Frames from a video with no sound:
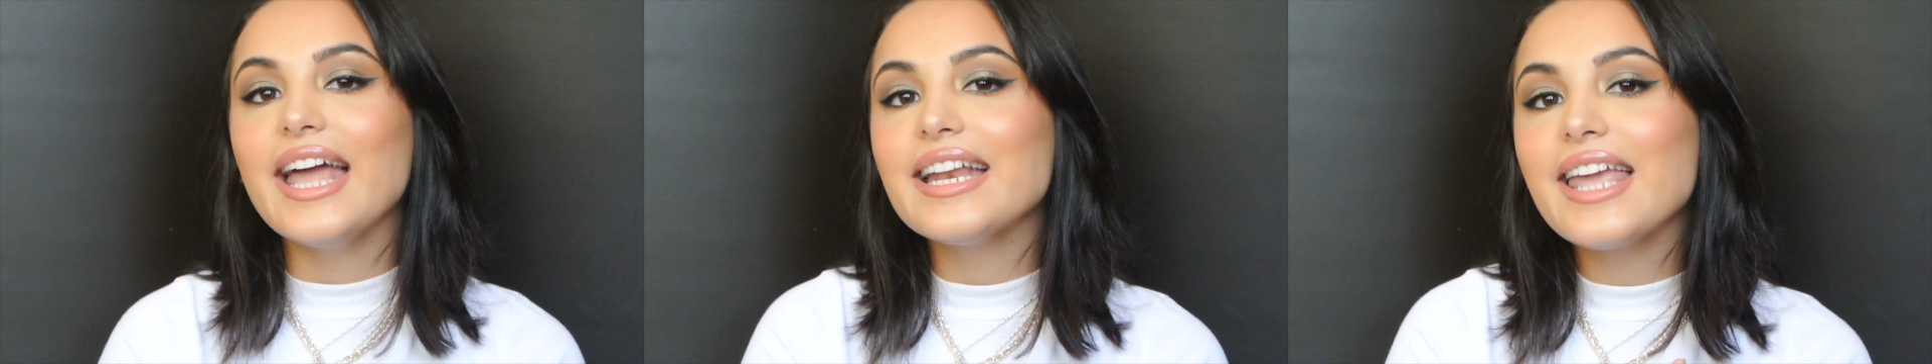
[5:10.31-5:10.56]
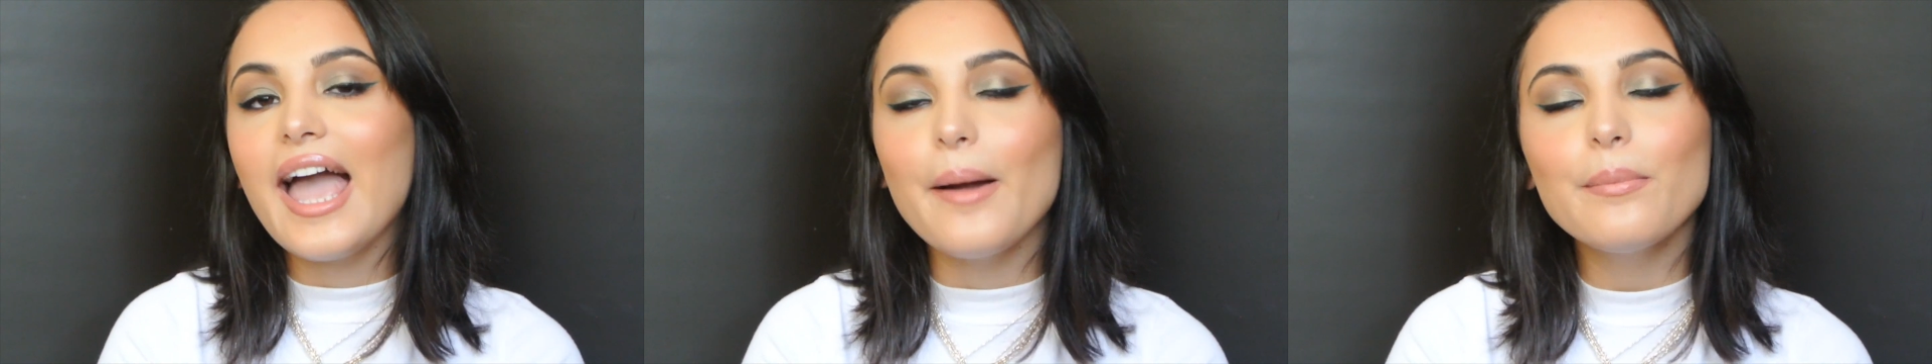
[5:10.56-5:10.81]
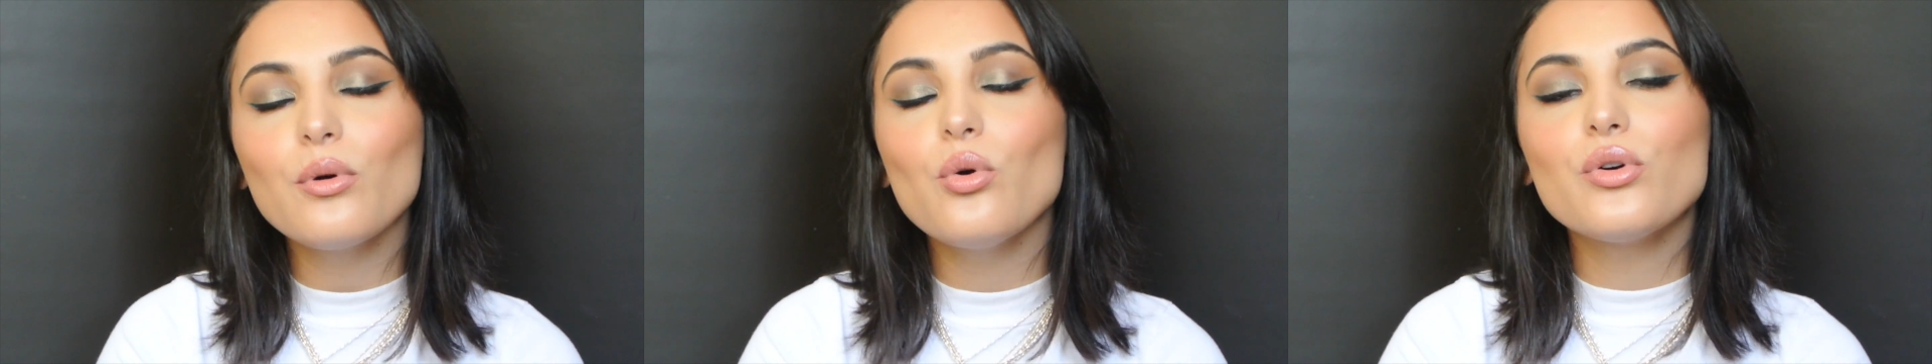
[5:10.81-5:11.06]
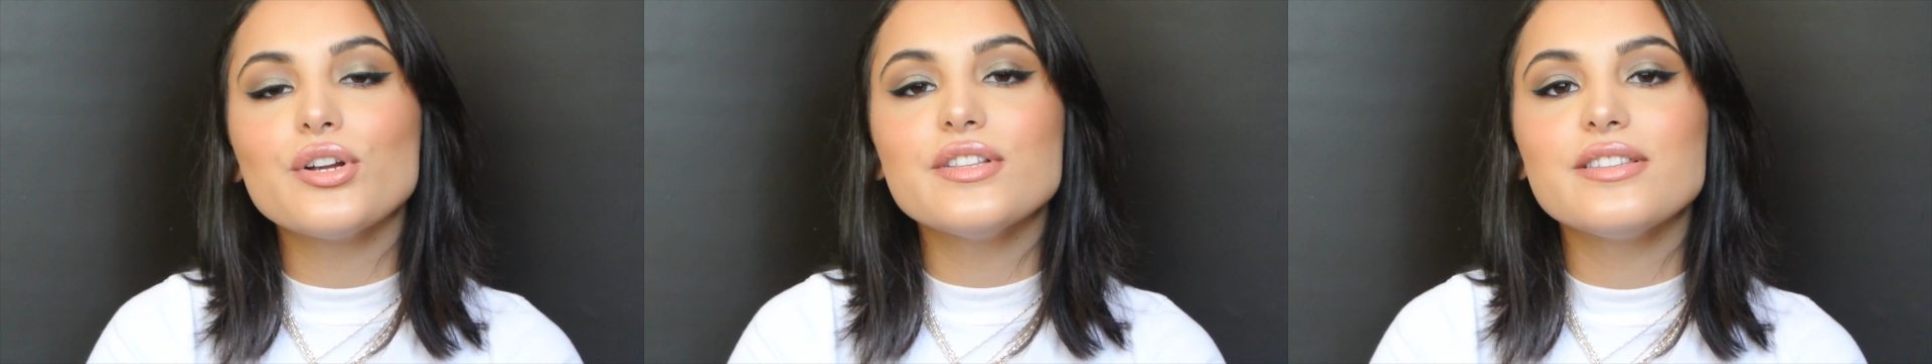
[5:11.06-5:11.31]
And
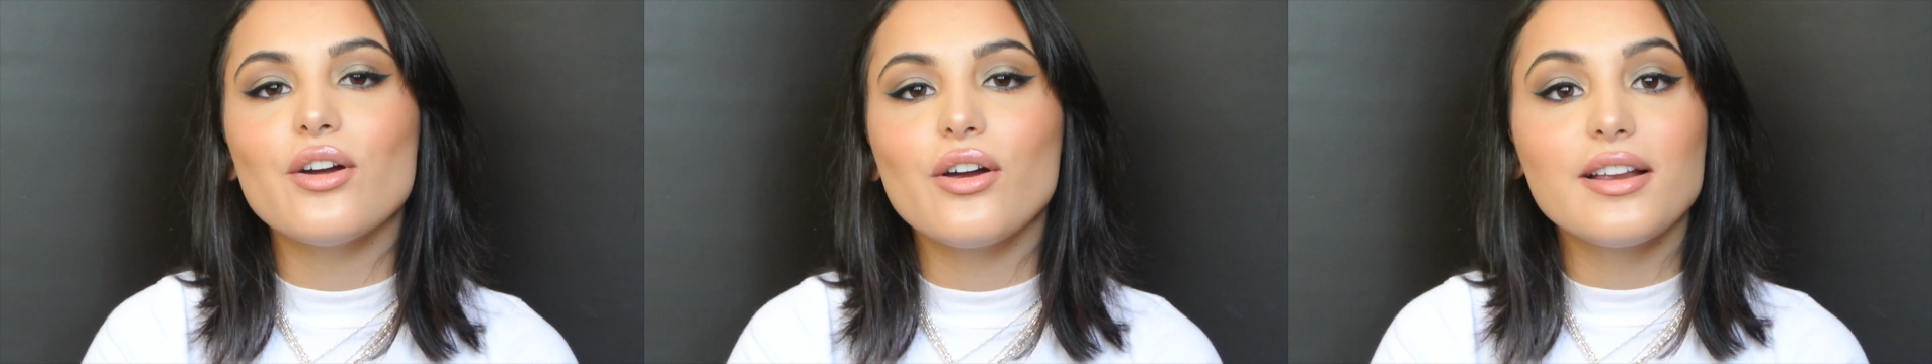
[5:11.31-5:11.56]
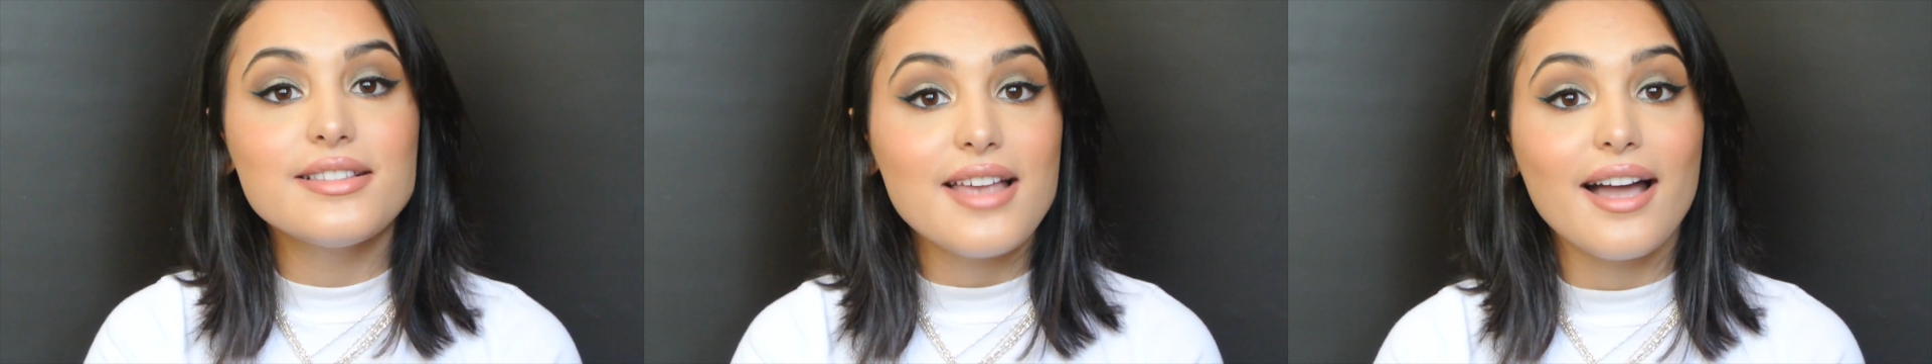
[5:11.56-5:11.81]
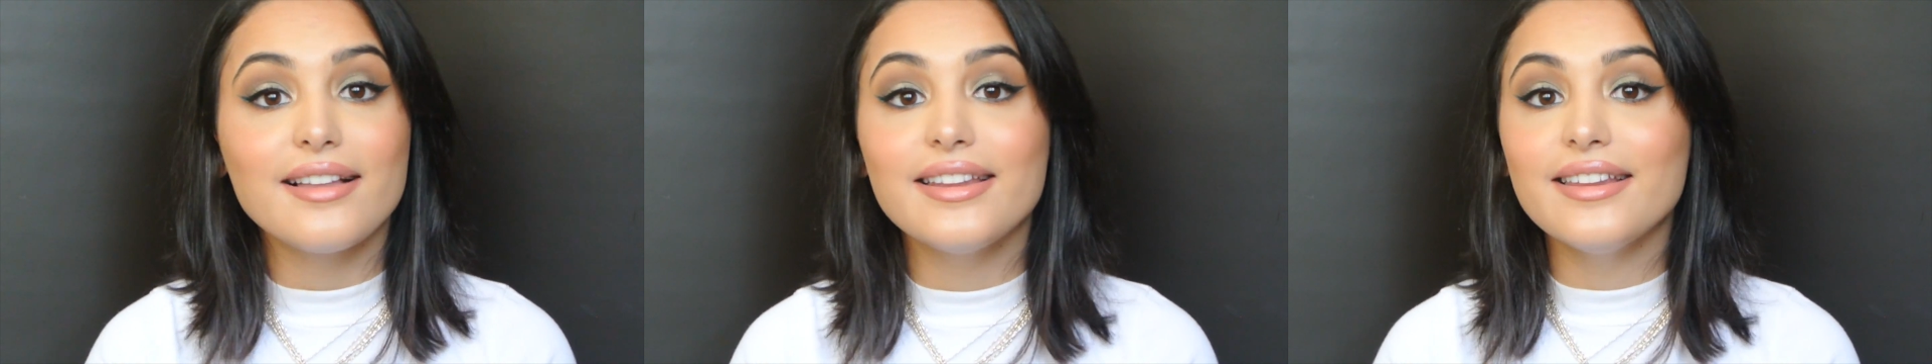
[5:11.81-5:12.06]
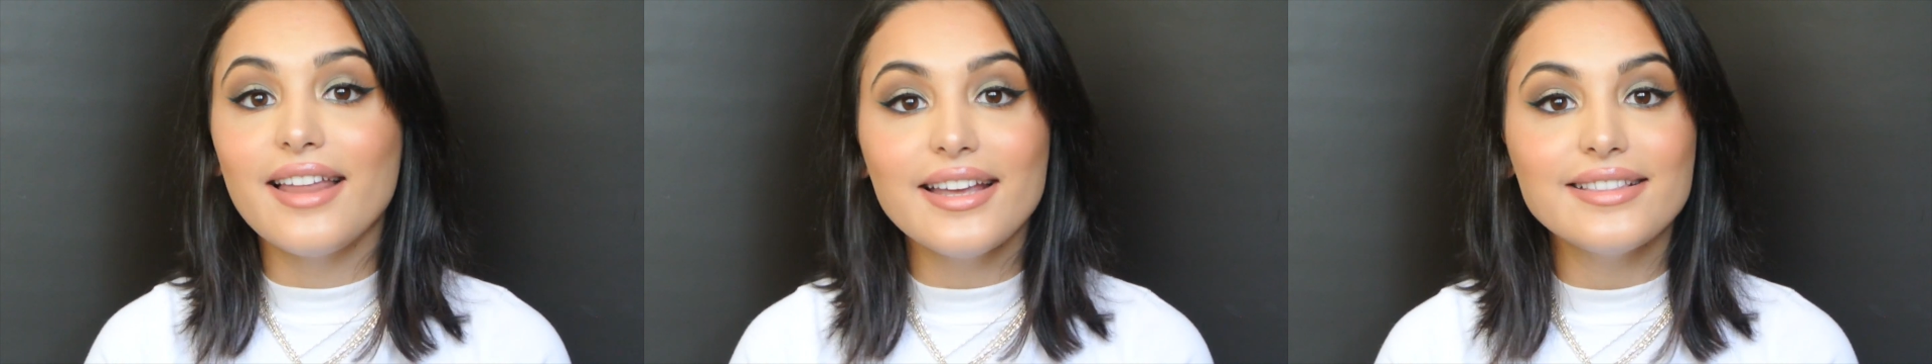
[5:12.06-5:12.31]
Capricorns are
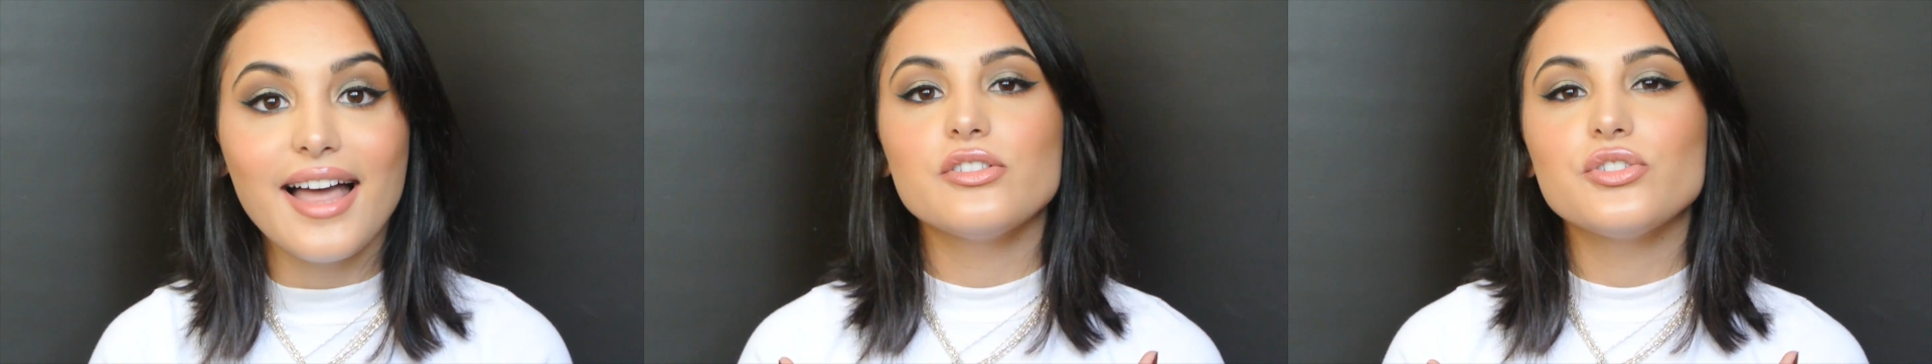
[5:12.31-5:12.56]
exactly like that.